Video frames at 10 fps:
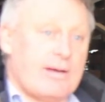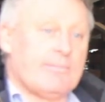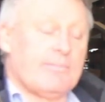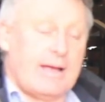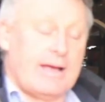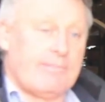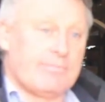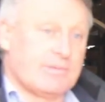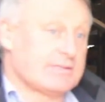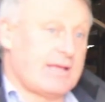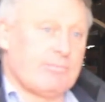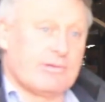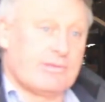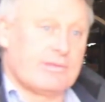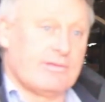up. The same
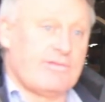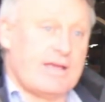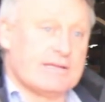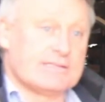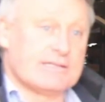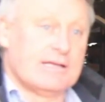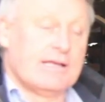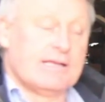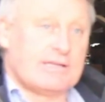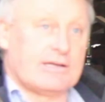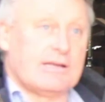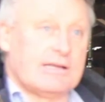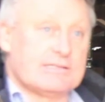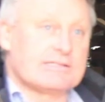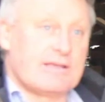with the veg. So
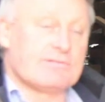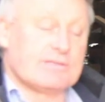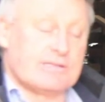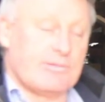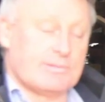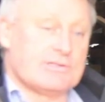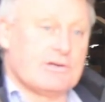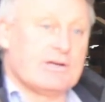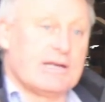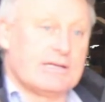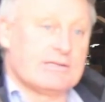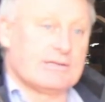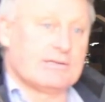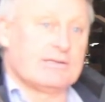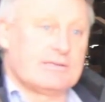it just gives us an opportunity
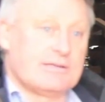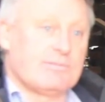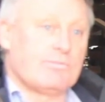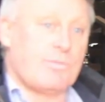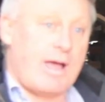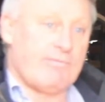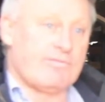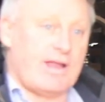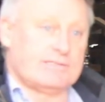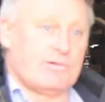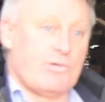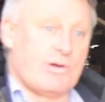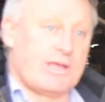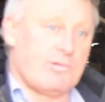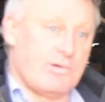to have nature
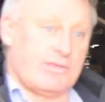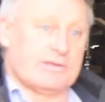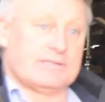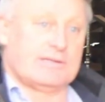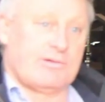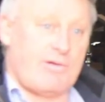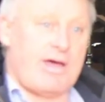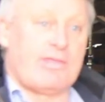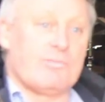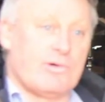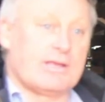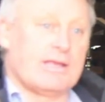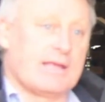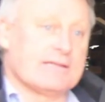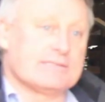working with us rather than working
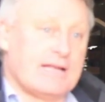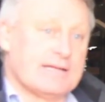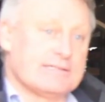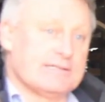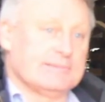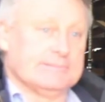against nature.